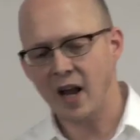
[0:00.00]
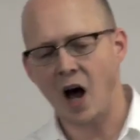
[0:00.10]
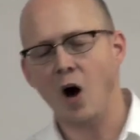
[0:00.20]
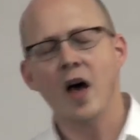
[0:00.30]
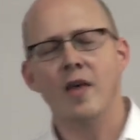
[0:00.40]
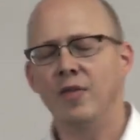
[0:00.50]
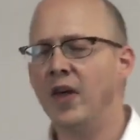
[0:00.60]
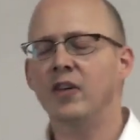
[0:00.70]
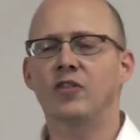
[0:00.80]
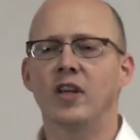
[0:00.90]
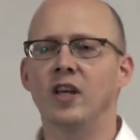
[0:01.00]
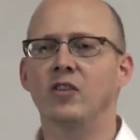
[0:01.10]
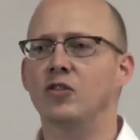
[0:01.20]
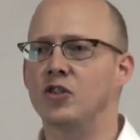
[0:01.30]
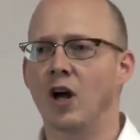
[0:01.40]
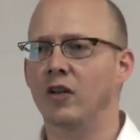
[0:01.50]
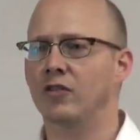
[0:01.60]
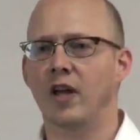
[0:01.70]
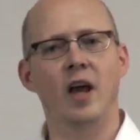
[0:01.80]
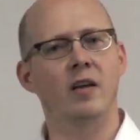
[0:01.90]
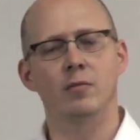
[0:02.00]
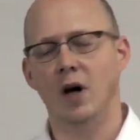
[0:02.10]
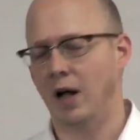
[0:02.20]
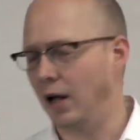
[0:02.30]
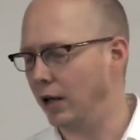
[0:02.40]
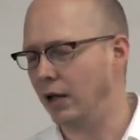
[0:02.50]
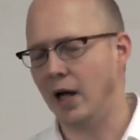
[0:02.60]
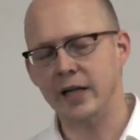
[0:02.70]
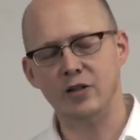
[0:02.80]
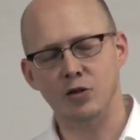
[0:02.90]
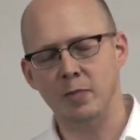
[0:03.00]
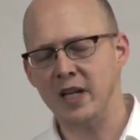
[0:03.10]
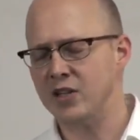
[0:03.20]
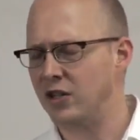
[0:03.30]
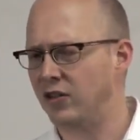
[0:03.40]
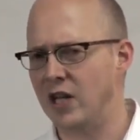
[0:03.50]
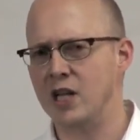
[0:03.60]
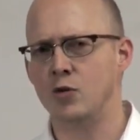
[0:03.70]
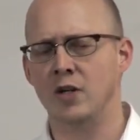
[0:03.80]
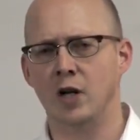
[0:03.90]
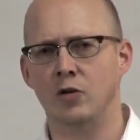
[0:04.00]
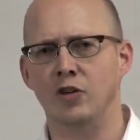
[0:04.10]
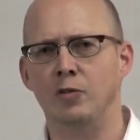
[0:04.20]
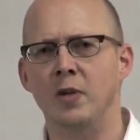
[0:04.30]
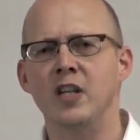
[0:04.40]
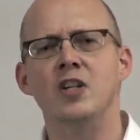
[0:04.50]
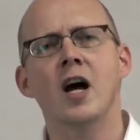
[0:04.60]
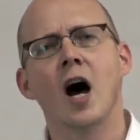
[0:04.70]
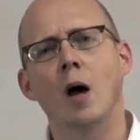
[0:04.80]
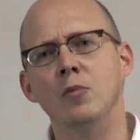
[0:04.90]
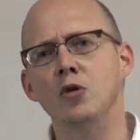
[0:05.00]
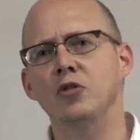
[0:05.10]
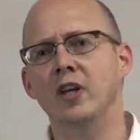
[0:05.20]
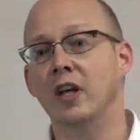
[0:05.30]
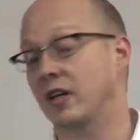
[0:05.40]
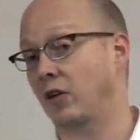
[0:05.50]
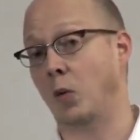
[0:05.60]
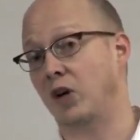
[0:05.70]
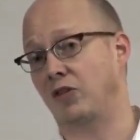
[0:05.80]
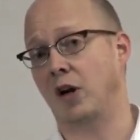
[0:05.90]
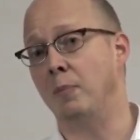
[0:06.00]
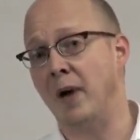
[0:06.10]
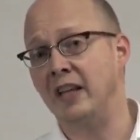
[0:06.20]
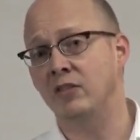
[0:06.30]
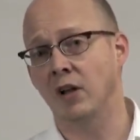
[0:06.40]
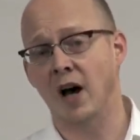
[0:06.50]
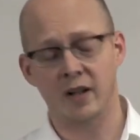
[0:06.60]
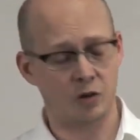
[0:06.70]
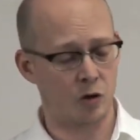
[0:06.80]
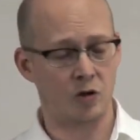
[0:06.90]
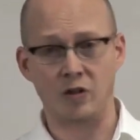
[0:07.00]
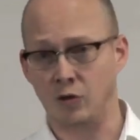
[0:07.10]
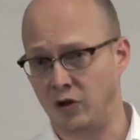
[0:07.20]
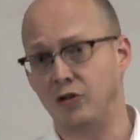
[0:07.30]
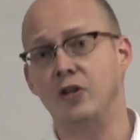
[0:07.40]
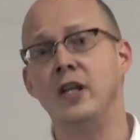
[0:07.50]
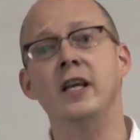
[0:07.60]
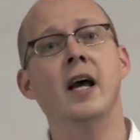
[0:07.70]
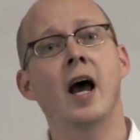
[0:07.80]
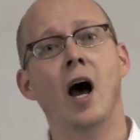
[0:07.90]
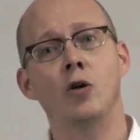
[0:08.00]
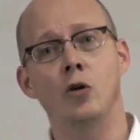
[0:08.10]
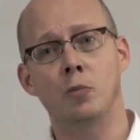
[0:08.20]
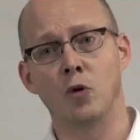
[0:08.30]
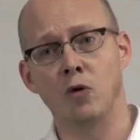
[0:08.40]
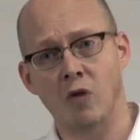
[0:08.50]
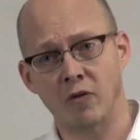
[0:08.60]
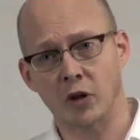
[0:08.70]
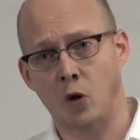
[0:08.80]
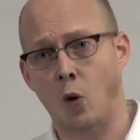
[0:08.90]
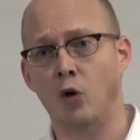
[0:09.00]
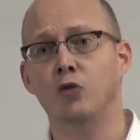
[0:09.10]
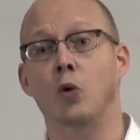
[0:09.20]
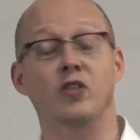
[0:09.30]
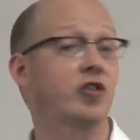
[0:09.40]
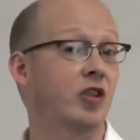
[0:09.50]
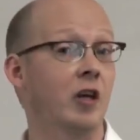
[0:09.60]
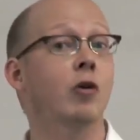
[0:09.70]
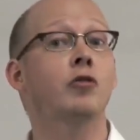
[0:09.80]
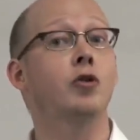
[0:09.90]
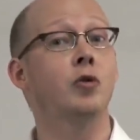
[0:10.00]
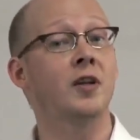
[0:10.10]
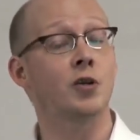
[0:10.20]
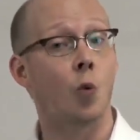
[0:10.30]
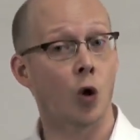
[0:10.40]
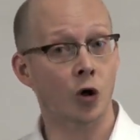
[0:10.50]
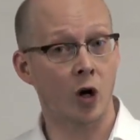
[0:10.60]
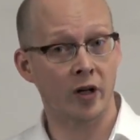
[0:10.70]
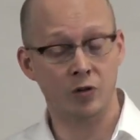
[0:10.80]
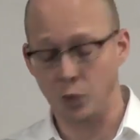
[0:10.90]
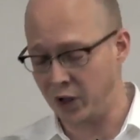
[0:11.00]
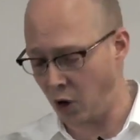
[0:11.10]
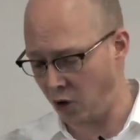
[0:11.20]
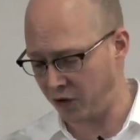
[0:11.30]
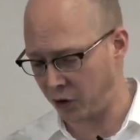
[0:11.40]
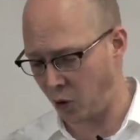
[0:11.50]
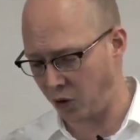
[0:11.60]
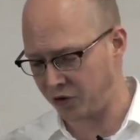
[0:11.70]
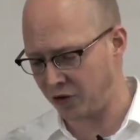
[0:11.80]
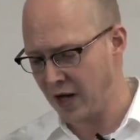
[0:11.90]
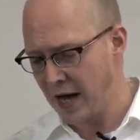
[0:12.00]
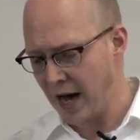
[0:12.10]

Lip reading: Now, this is just a light speech. It's an introductory speech. I'm using it because I want to set a baseline so you can sort of see how you improve over the course, what skills you need to work on as we go over the course.